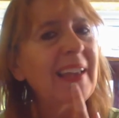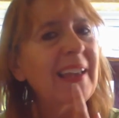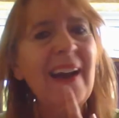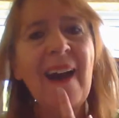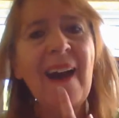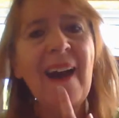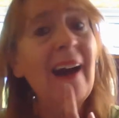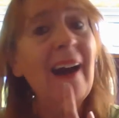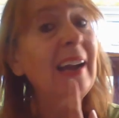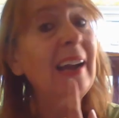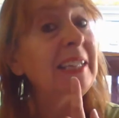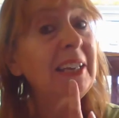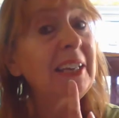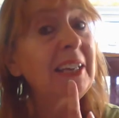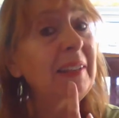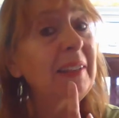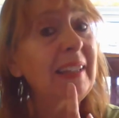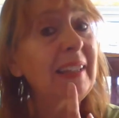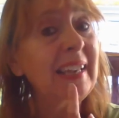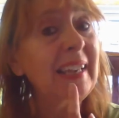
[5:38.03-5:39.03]
I
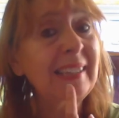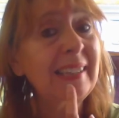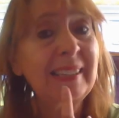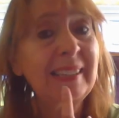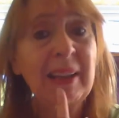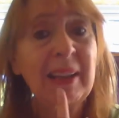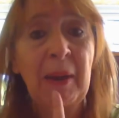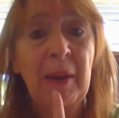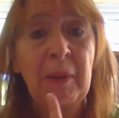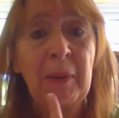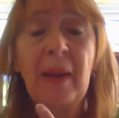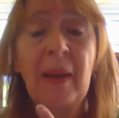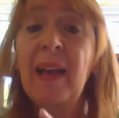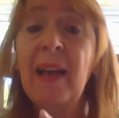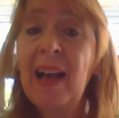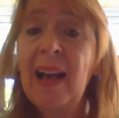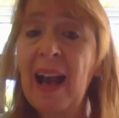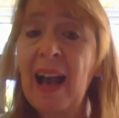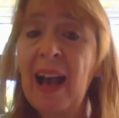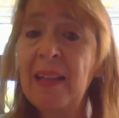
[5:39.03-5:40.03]
don't think so.
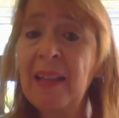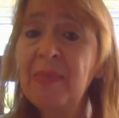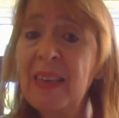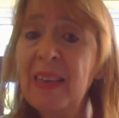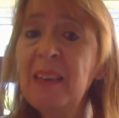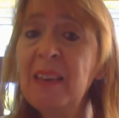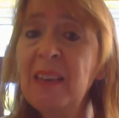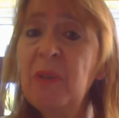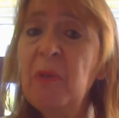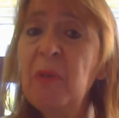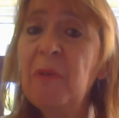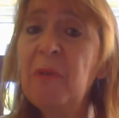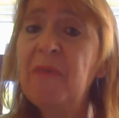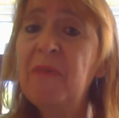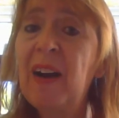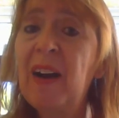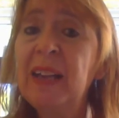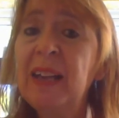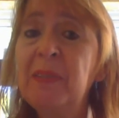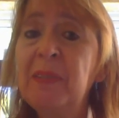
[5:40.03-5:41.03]
I think you'll
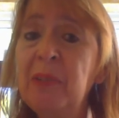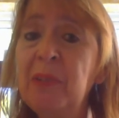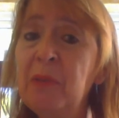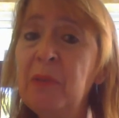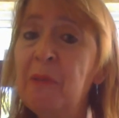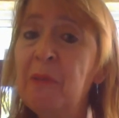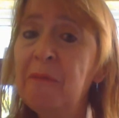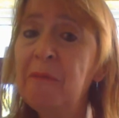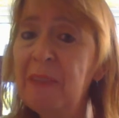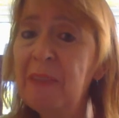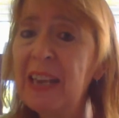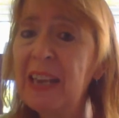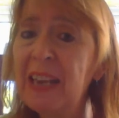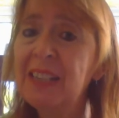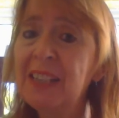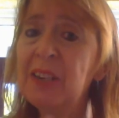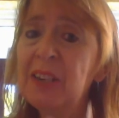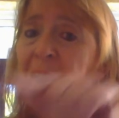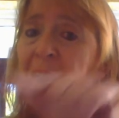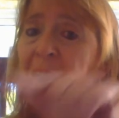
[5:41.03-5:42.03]
find that your
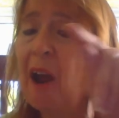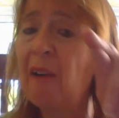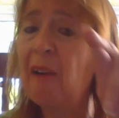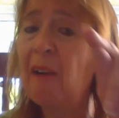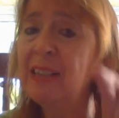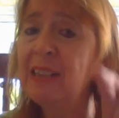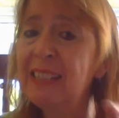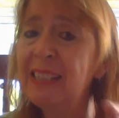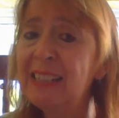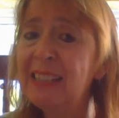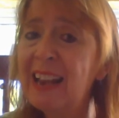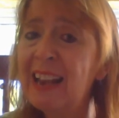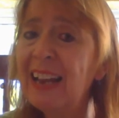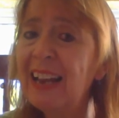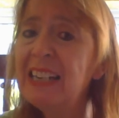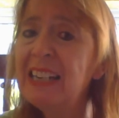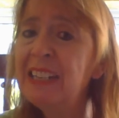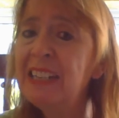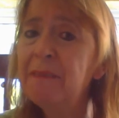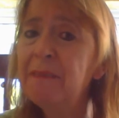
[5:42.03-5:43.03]
feet are a
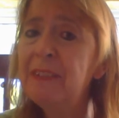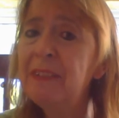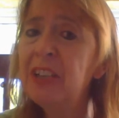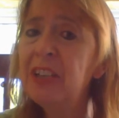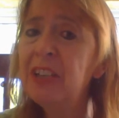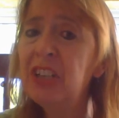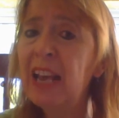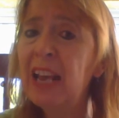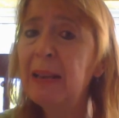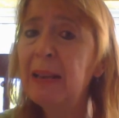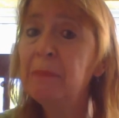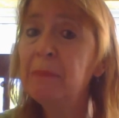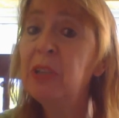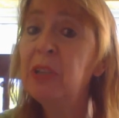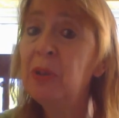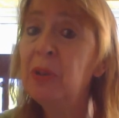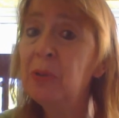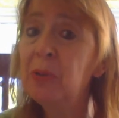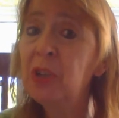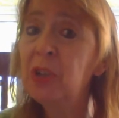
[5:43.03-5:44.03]
slightly different shape to
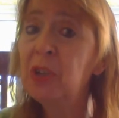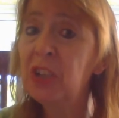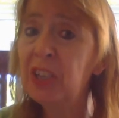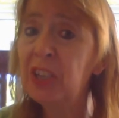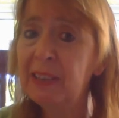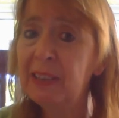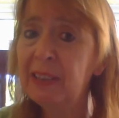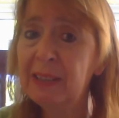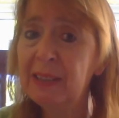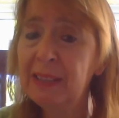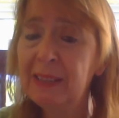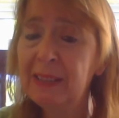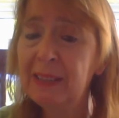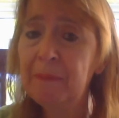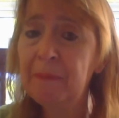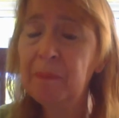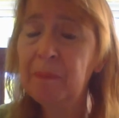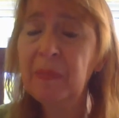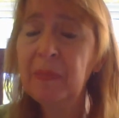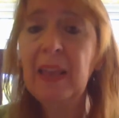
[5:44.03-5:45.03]
your shoes.
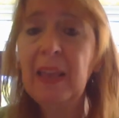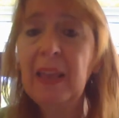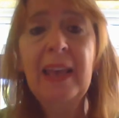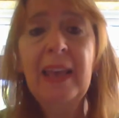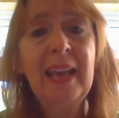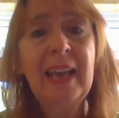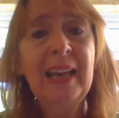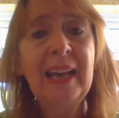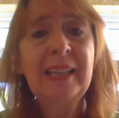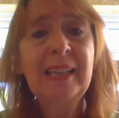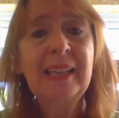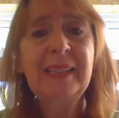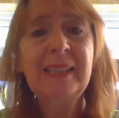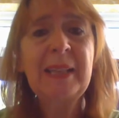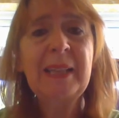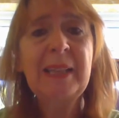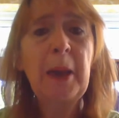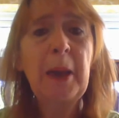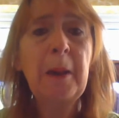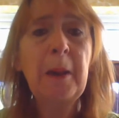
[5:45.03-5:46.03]

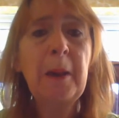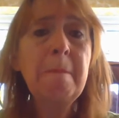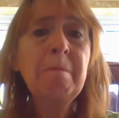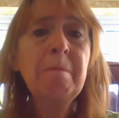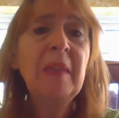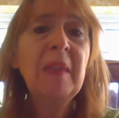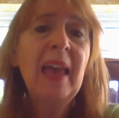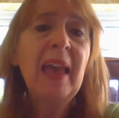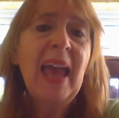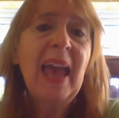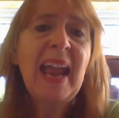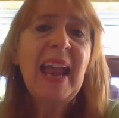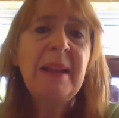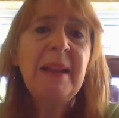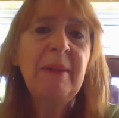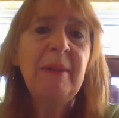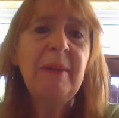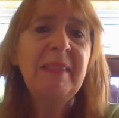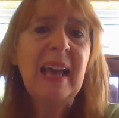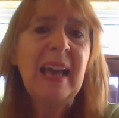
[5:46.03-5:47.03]
So
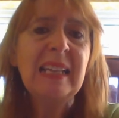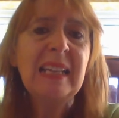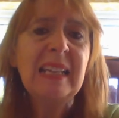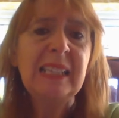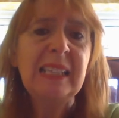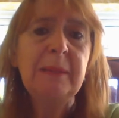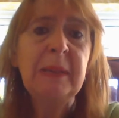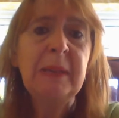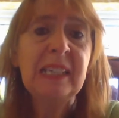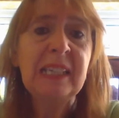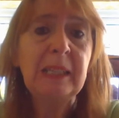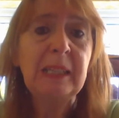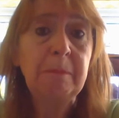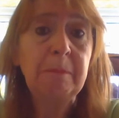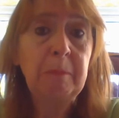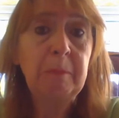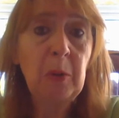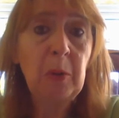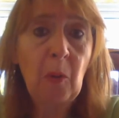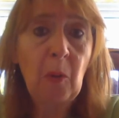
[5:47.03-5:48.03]
anyway, that's some
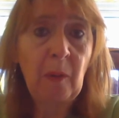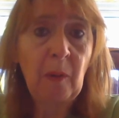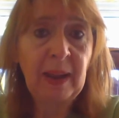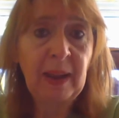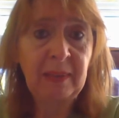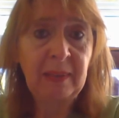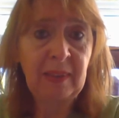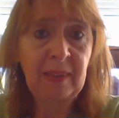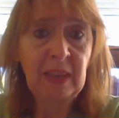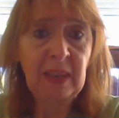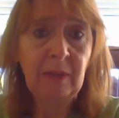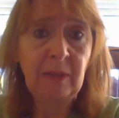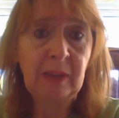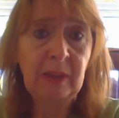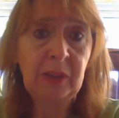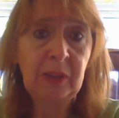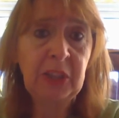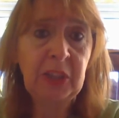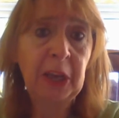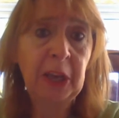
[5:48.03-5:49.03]
exploring that you
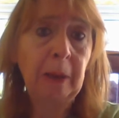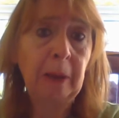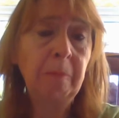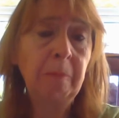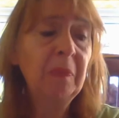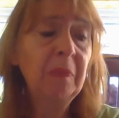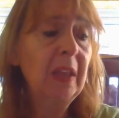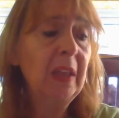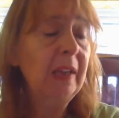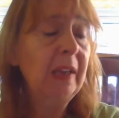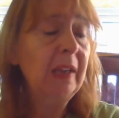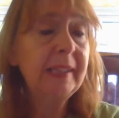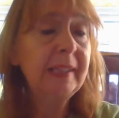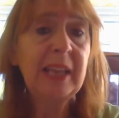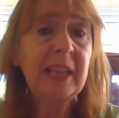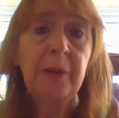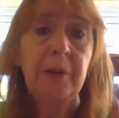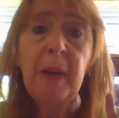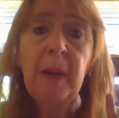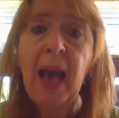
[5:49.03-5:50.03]
can do.
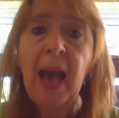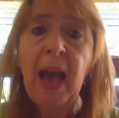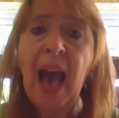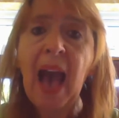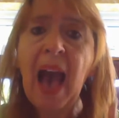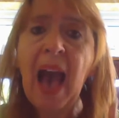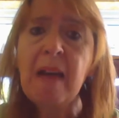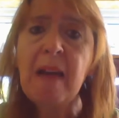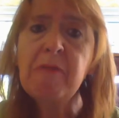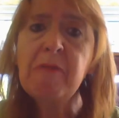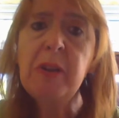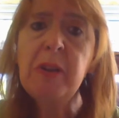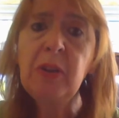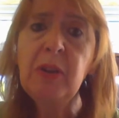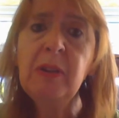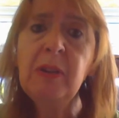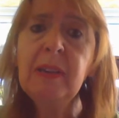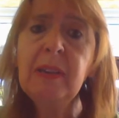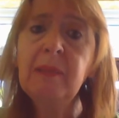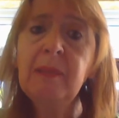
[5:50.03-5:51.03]
So have a
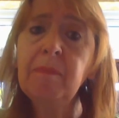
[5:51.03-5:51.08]
look